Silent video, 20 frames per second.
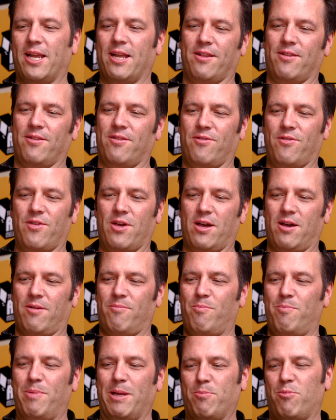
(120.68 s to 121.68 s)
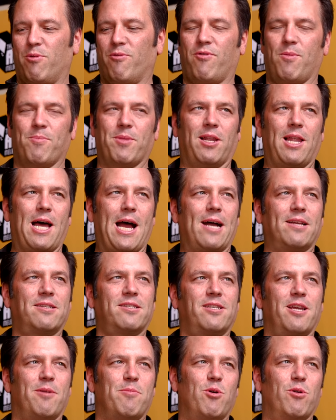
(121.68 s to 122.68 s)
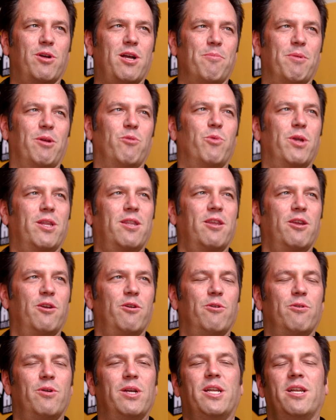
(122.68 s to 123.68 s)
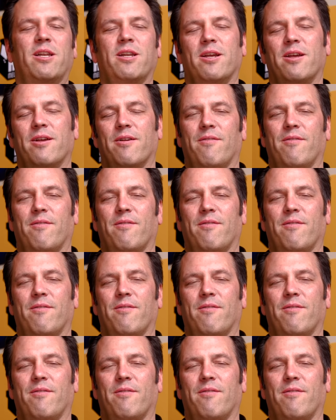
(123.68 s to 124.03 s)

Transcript: of get the people from the last demo coming with you and yeah.